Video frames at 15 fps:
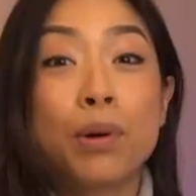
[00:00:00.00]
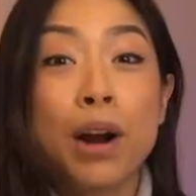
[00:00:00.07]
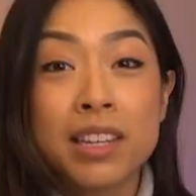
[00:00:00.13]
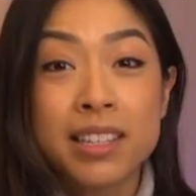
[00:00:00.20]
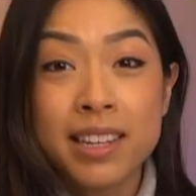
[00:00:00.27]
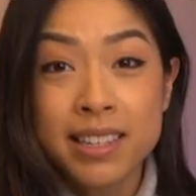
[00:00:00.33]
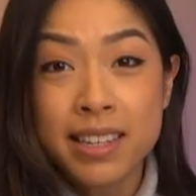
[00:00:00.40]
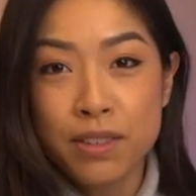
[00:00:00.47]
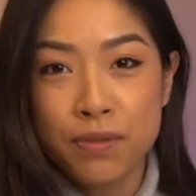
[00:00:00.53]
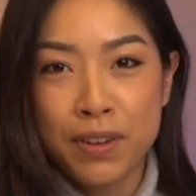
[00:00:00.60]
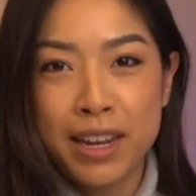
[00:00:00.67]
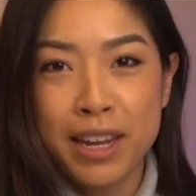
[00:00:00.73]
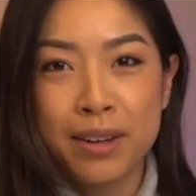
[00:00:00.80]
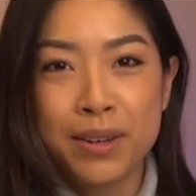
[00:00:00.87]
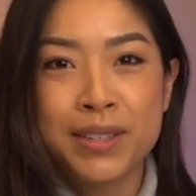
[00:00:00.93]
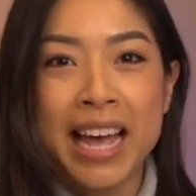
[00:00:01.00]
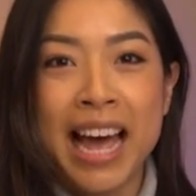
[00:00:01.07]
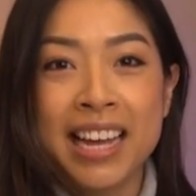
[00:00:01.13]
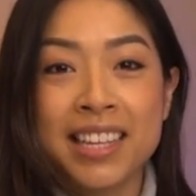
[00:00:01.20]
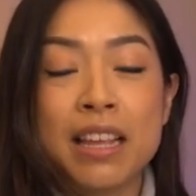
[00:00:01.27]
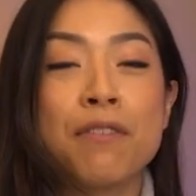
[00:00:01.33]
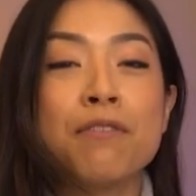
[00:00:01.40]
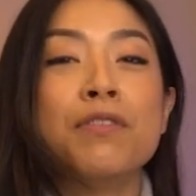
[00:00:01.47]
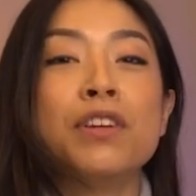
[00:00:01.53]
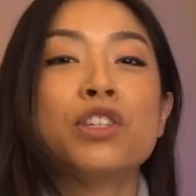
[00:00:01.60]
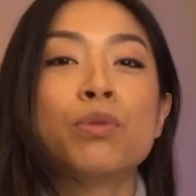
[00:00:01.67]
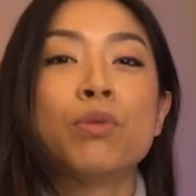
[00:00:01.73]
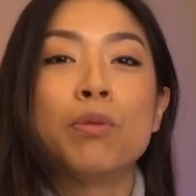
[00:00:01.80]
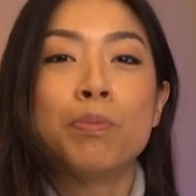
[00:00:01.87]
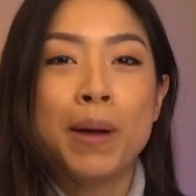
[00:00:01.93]
processes videos as
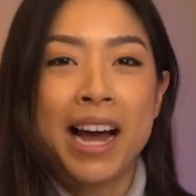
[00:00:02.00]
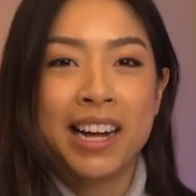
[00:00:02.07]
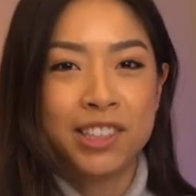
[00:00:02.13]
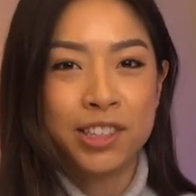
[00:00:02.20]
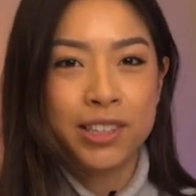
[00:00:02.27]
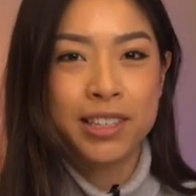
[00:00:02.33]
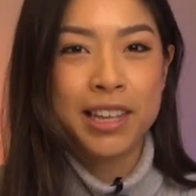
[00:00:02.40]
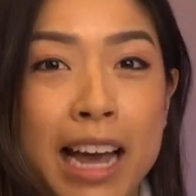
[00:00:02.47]
visual patches,